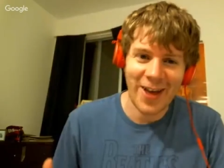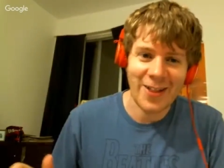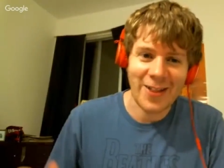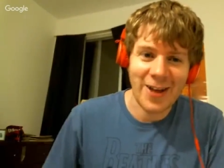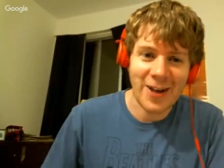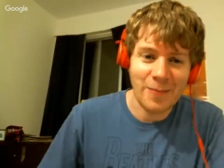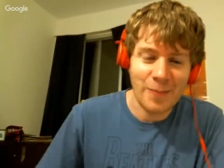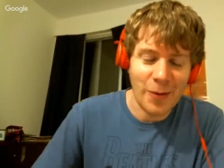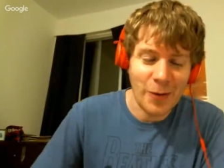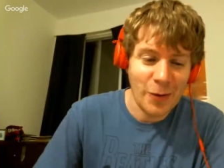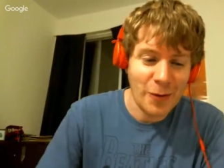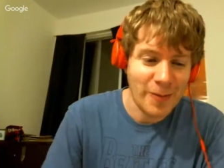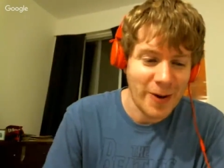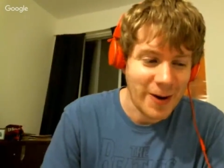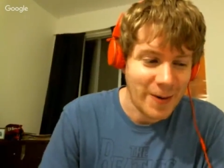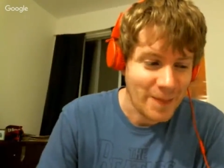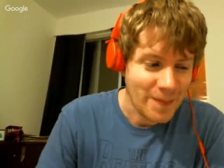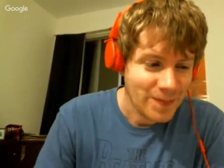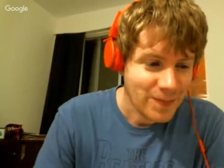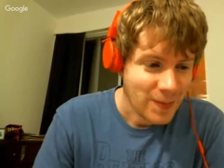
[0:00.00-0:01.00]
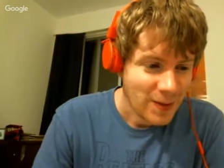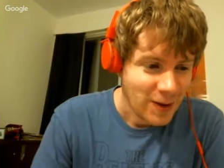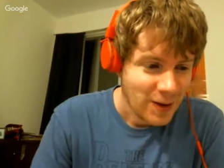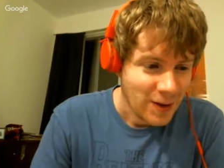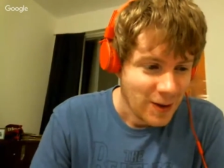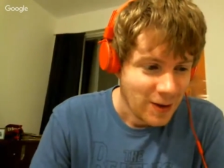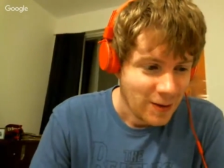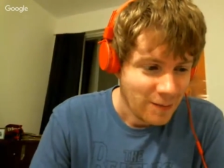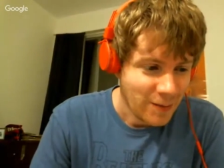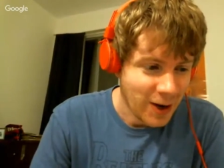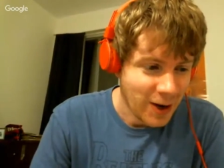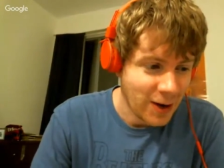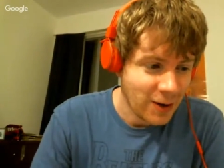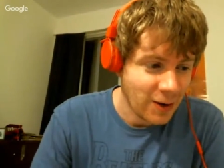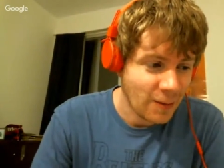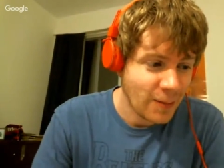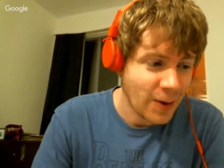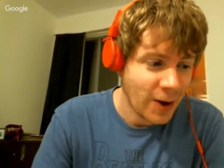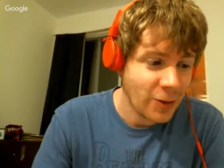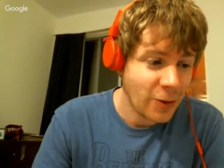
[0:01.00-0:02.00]
that like booming.
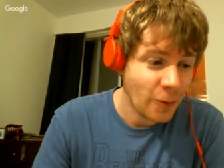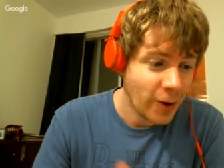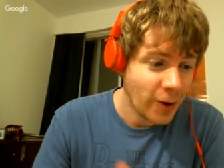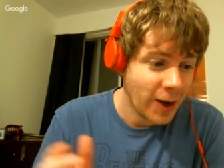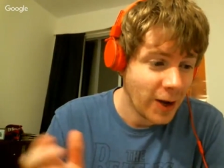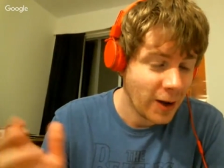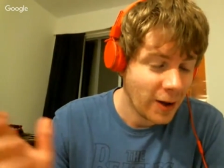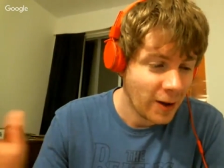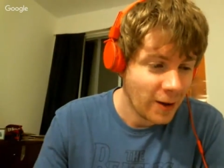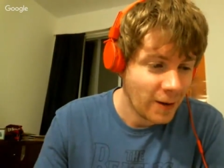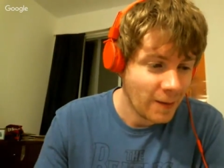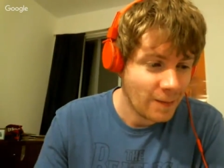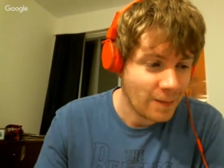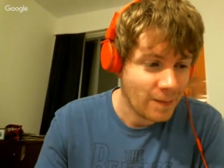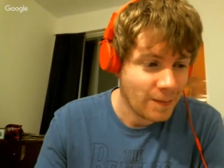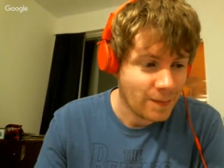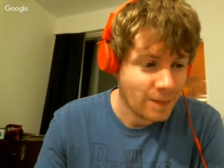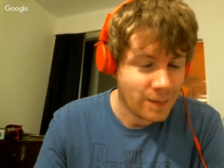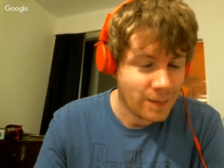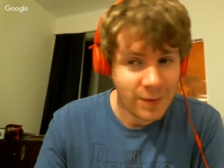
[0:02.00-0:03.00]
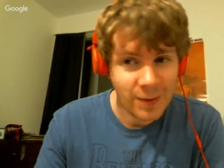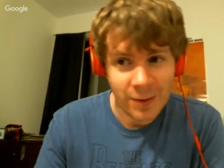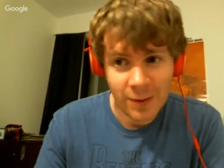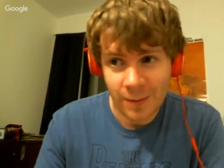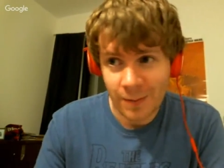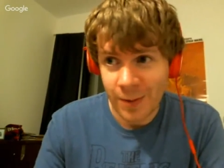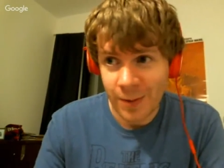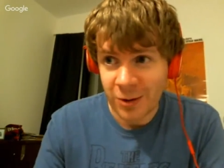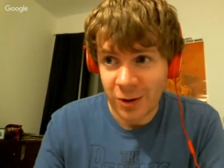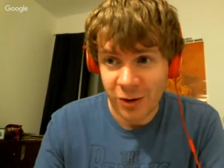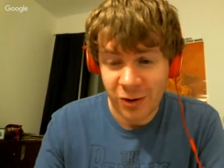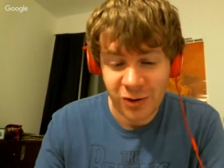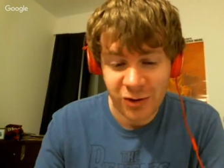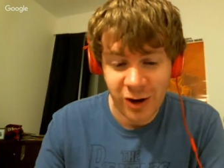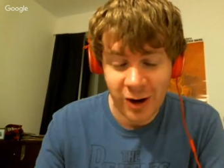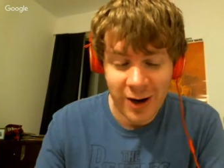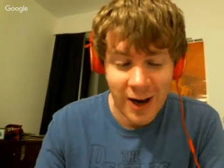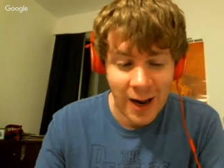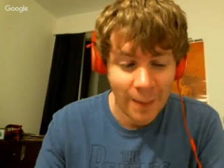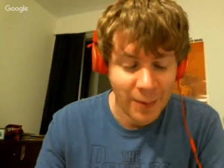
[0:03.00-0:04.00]
Man, by the way, a
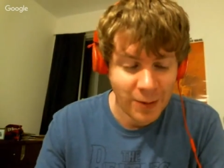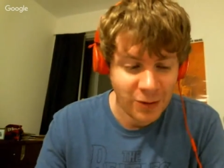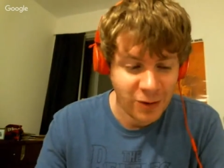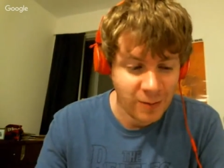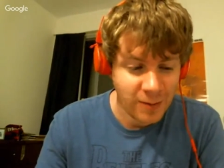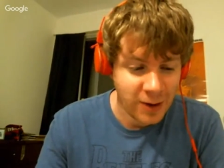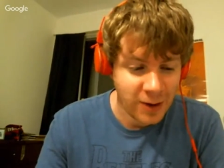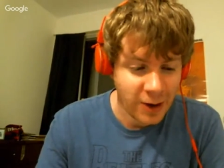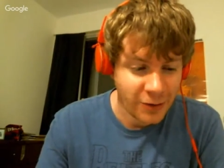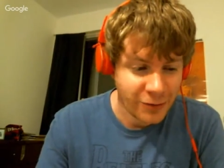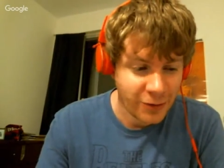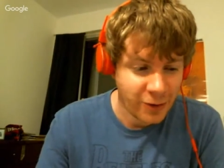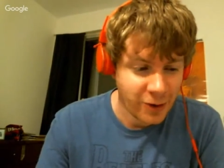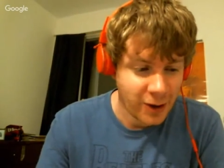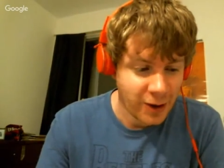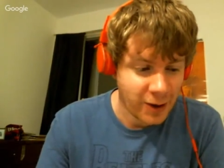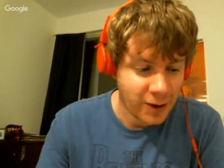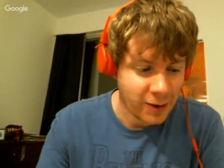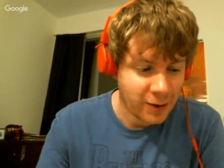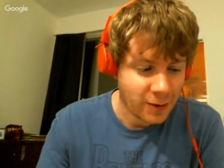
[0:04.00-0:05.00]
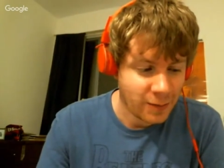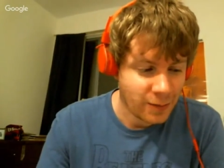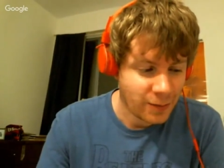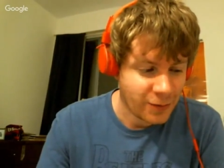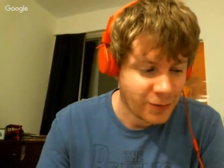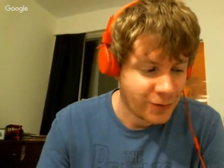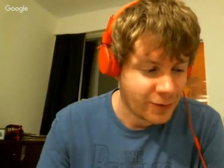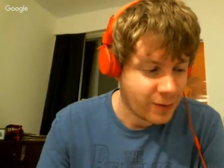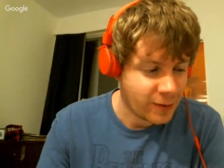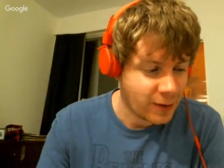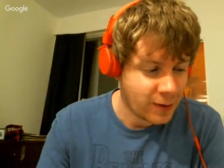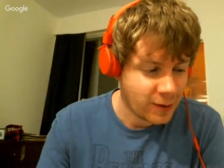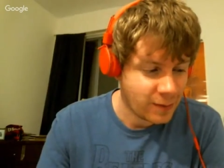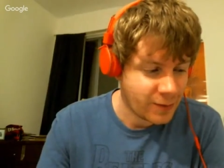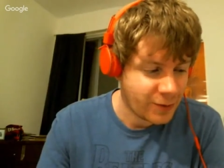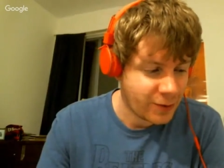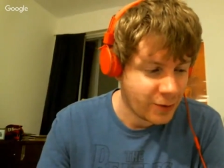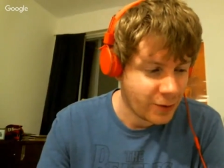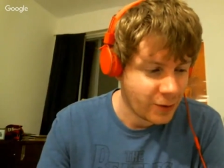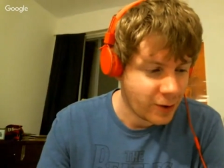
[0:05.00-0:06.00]
bunch of shit happened to me yesterday, and
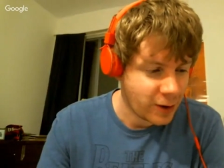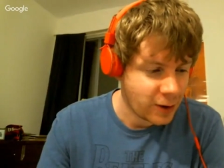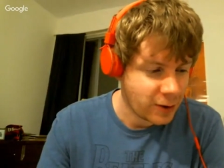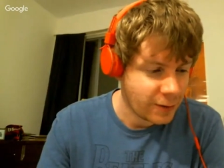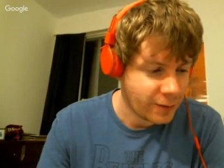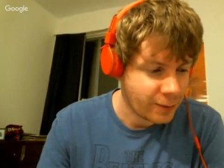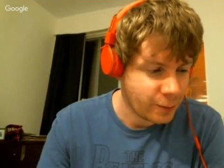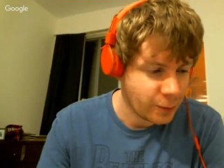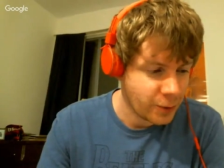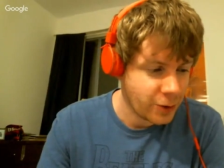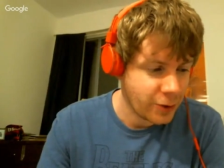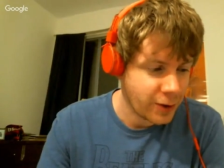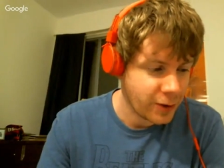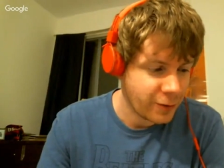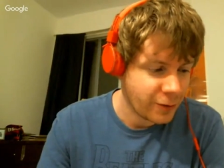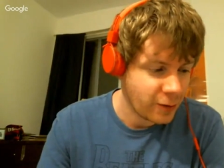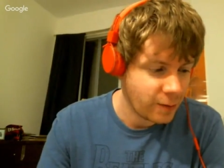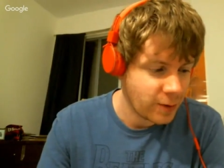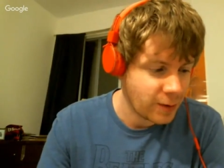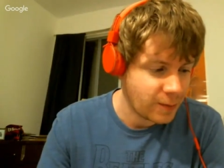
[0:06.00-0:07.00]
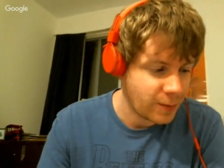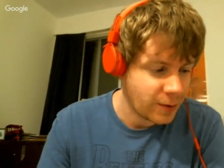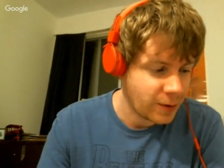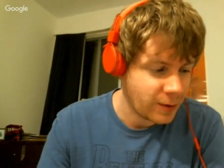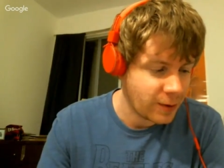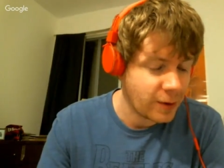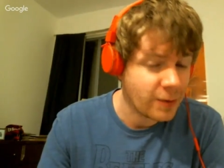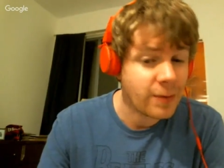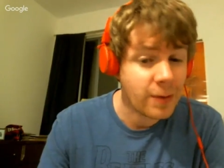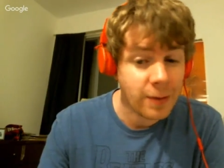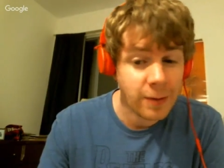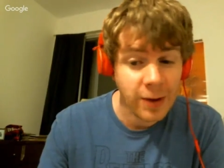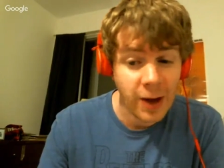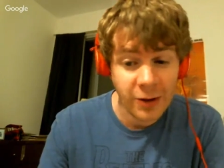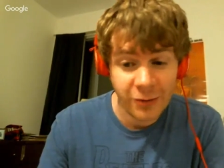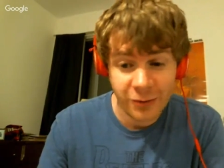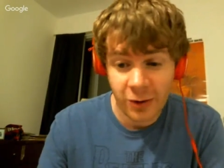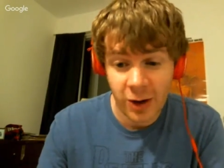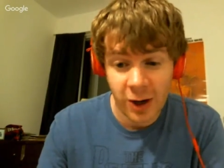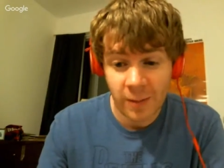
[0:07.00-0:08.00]
I'm still kind of reeling from it. But
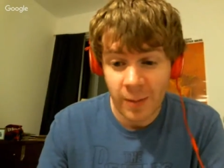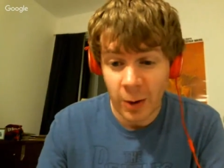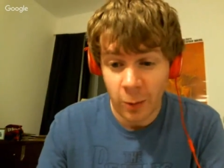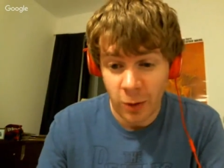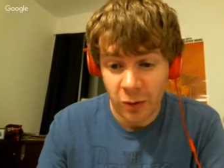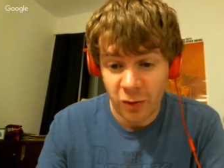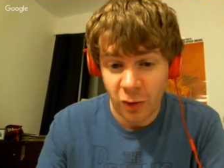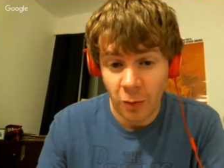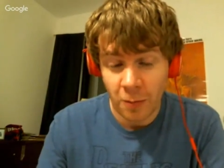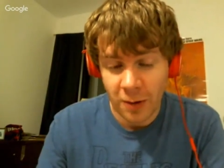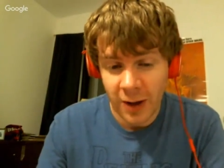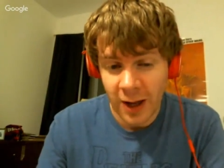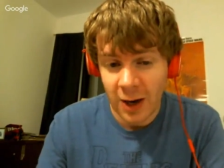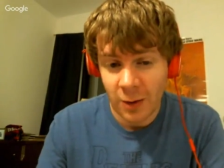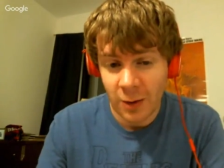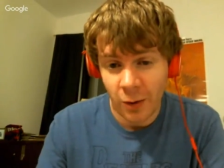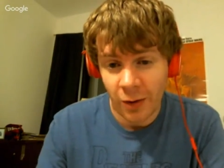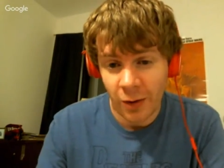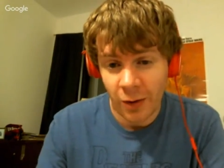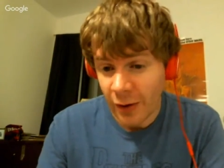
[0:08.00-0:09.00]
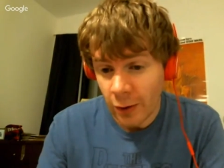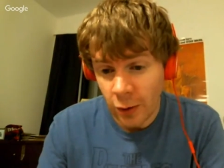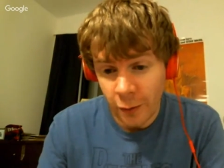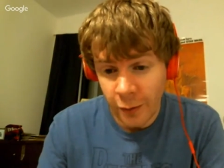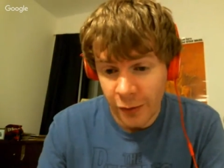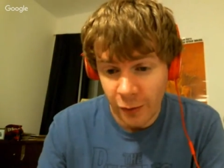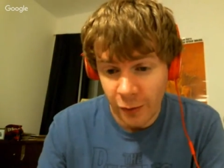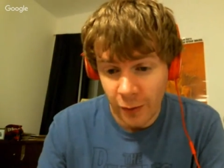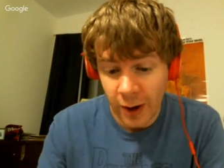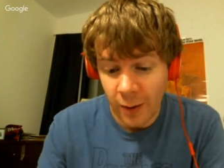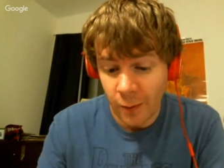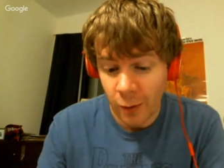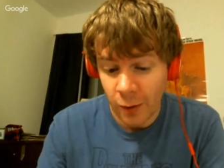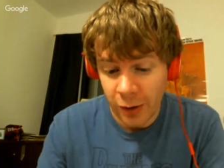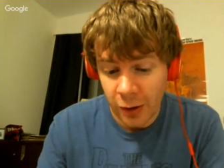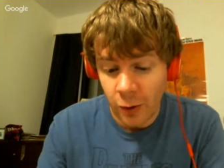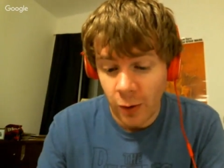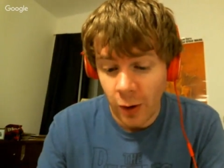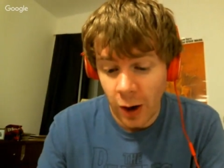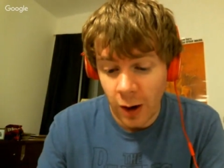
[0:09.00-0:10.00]
yesterday, my original plan was, I don't know if it's around where
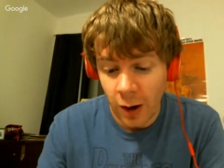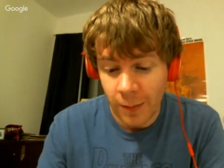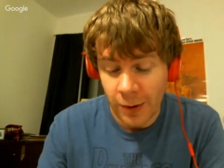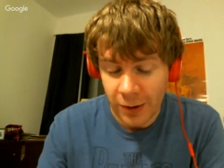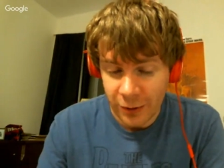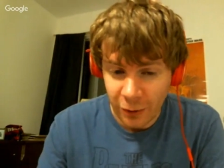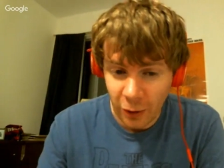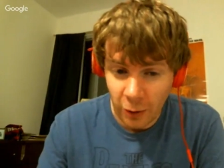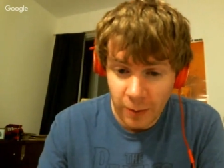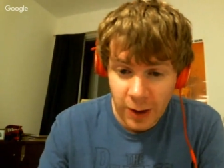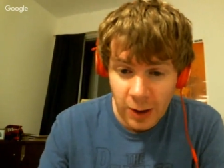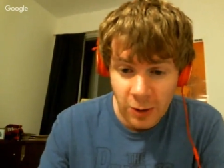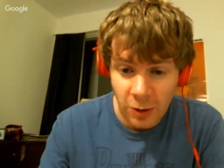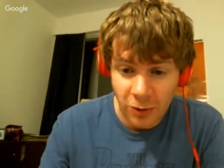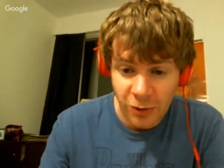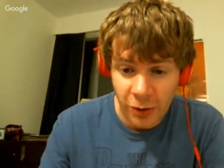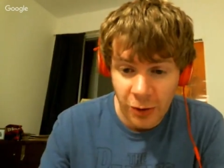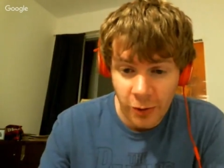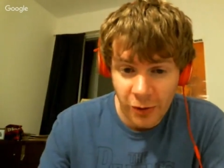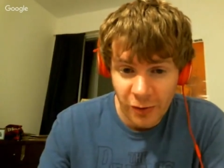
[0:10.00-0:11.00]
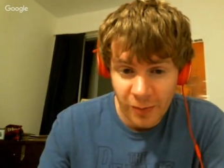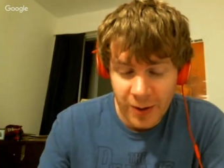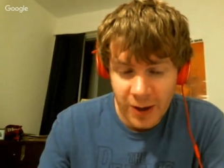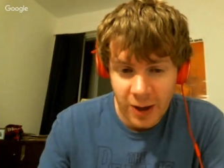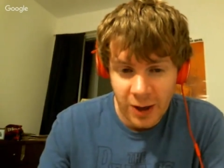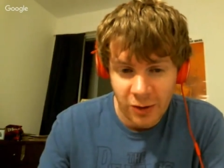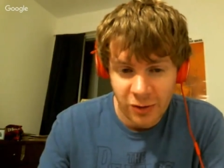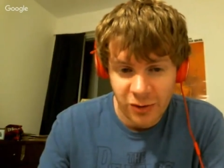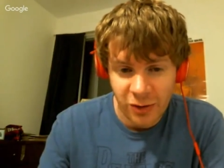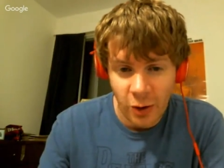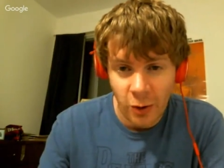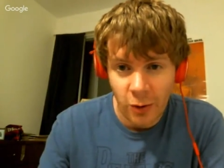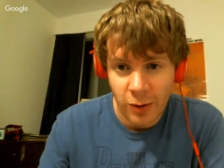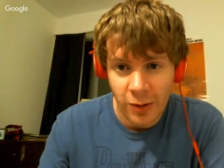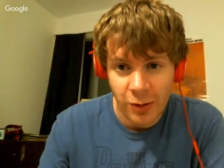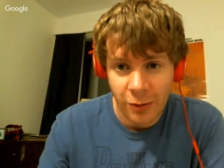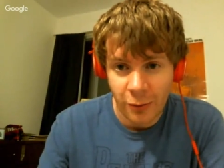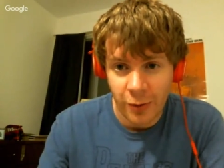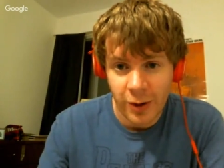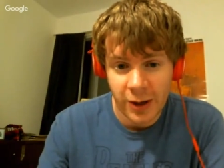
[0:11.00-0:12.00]
you are, but Terminator 2 is being shown
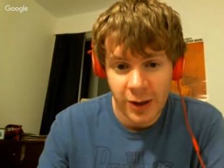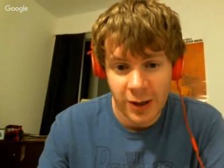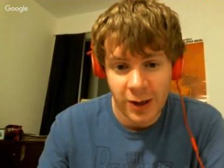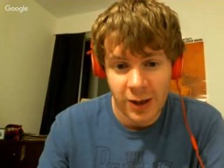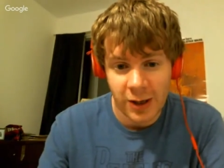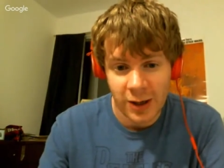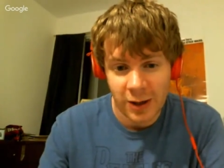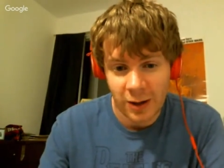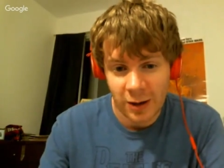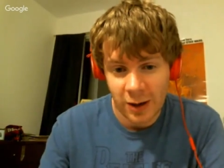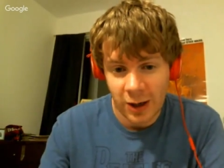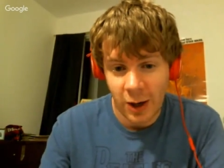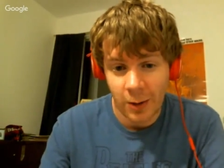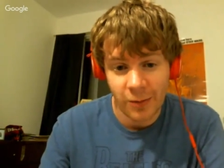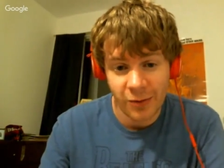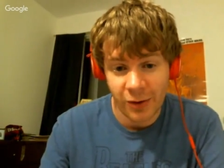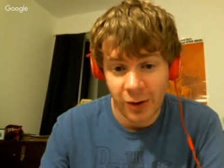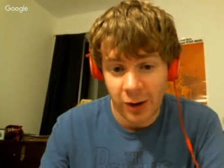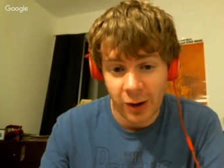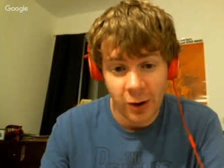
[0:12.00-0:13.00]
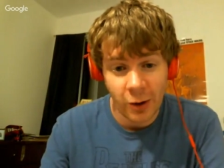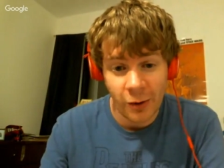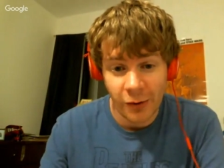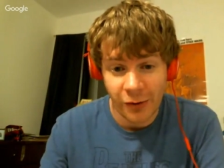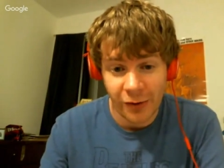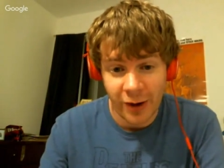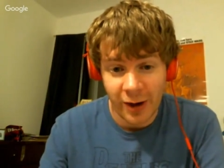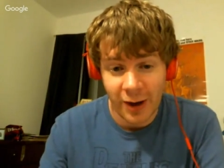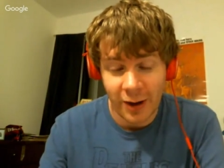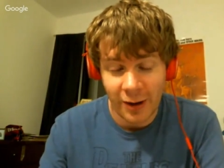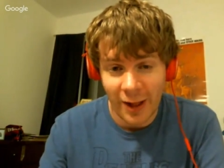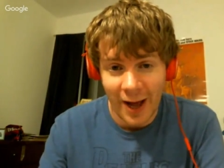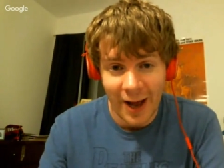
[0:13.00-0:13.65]
in 3D, and I was going to go see it